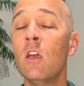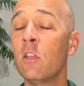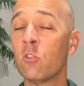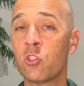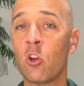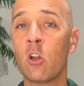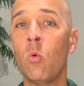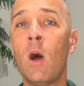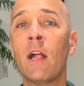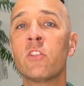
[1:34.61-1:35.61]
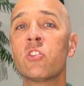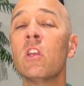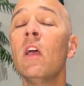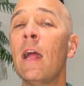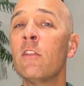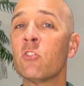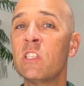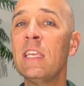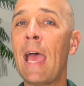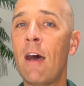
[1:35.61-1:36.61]
you'll start a watch, and you'll
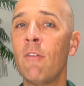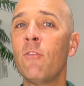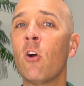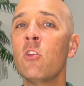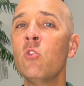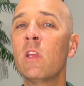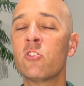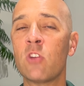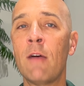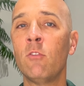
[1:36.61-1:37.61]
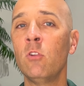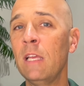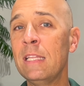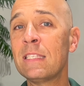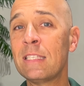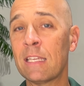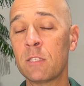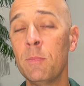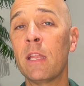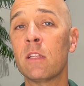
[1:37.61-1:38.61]
see how far you can travel in
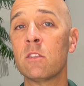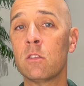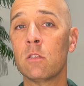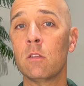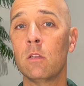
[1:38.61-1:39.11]
6 minutes.